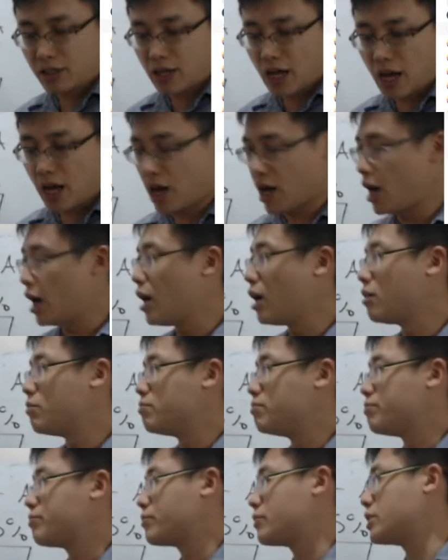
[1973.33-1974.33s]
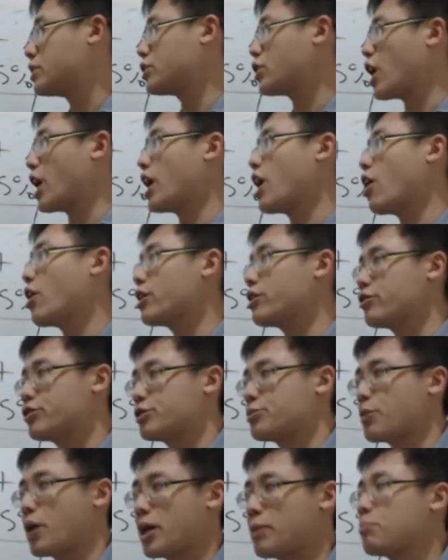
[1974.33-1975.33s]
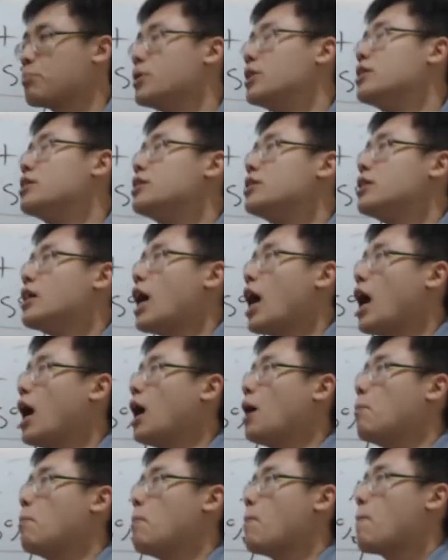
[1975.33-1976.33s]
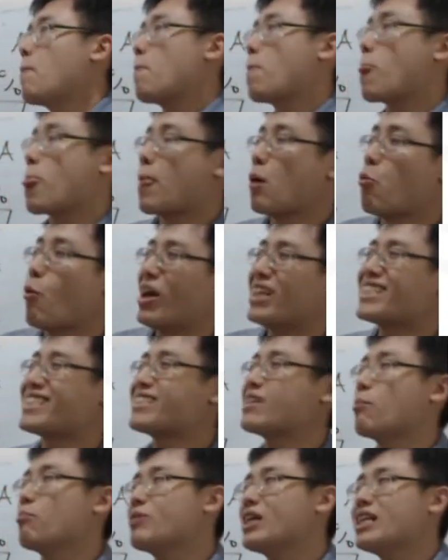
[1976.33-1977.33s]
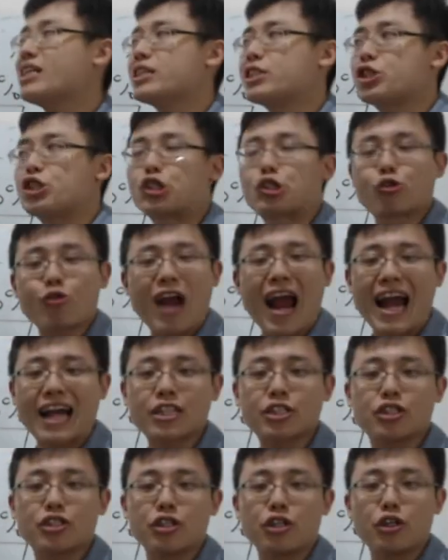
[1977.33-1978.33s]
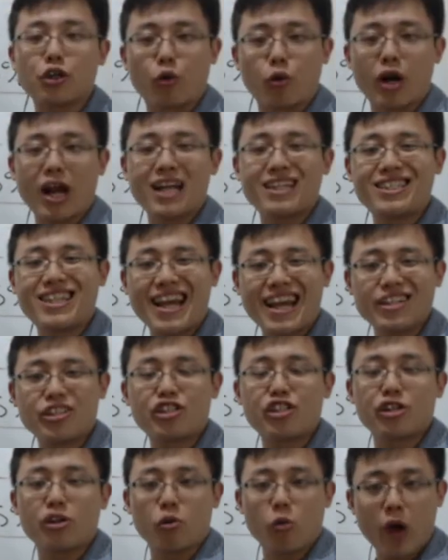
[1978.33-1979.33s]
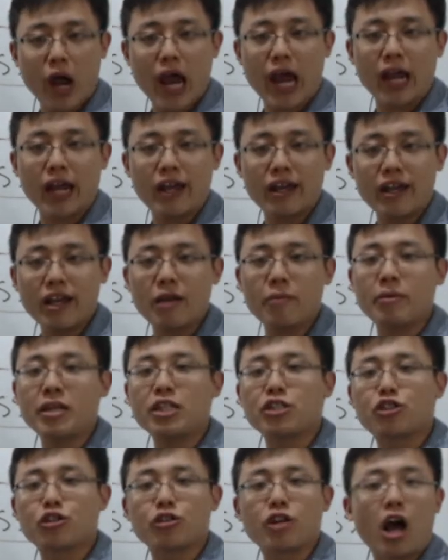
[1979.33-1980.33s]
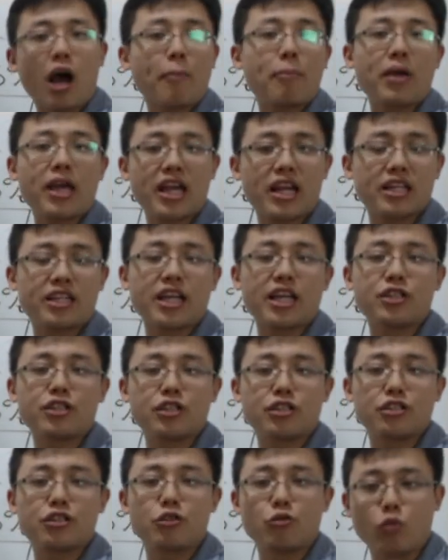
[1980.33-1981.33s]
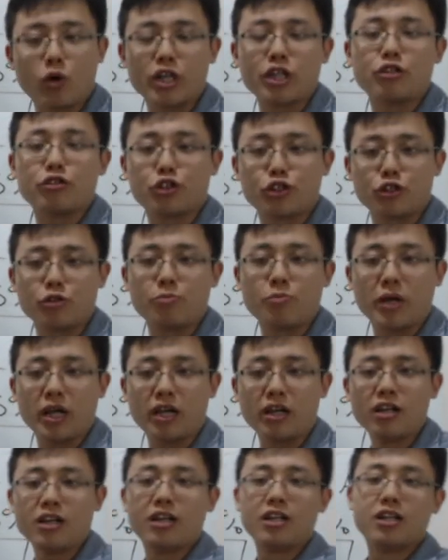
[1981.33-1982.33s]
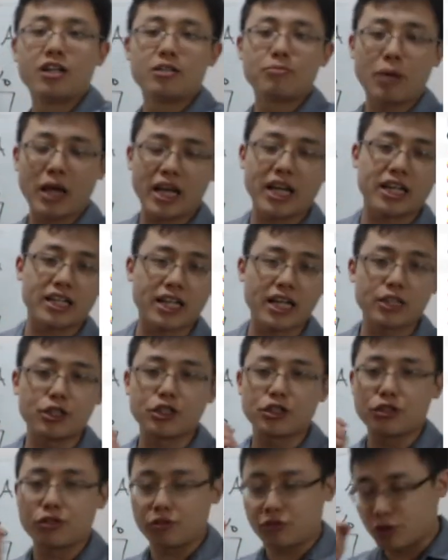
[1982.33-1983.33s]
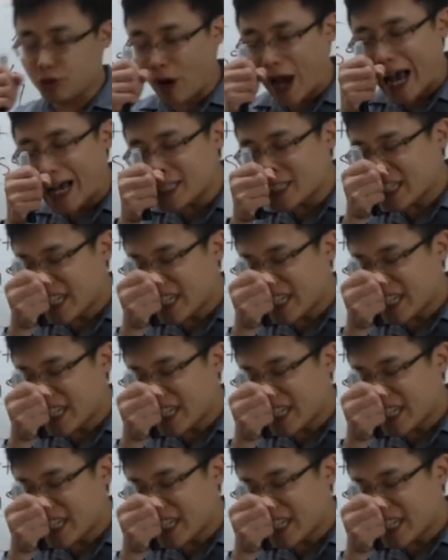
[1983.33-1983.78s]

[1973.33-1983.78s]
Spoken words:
it's kind of hard to explain. When something distracts your attention away, it means you're not paying attention to what you should be paying attention to. So as an